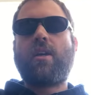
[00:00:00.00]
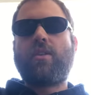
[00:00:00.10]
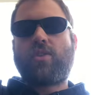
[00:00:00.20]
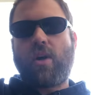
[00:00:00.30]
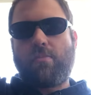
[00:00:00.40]

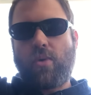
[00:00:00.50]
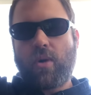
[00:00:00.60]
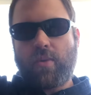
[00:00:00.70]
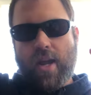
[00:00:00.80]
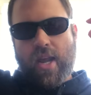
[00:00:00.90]
some more
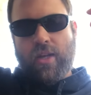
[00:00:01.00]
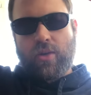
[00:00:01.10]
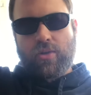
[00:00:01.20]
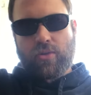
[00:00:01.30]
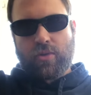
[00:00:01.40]
rain
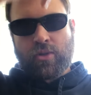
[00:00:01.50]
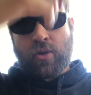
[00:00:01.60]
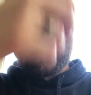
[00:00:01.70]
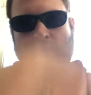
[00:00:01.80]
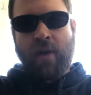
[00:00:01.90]
goes through a
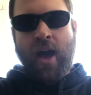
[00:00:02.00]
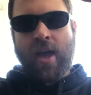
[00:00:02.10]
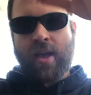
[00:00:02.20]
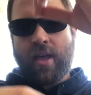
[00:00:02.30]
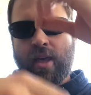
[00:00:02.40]
certain
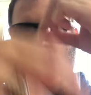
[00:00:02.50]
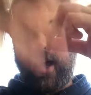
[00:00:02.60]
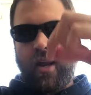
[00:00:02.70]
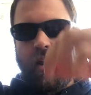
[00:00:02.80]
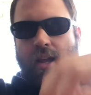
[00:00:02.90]
spot
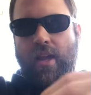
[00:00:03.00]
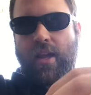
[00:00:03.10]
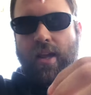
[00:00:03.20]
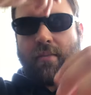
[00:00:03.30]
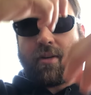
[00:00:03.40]
and it
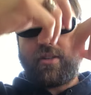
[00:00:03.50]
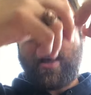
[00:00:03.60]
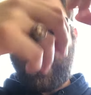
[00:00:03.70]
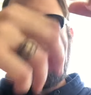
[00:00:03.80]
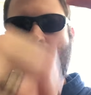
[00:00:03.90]
empties
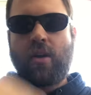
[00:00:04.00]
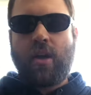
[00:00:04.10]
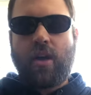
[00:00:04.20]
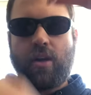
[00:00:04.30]
out a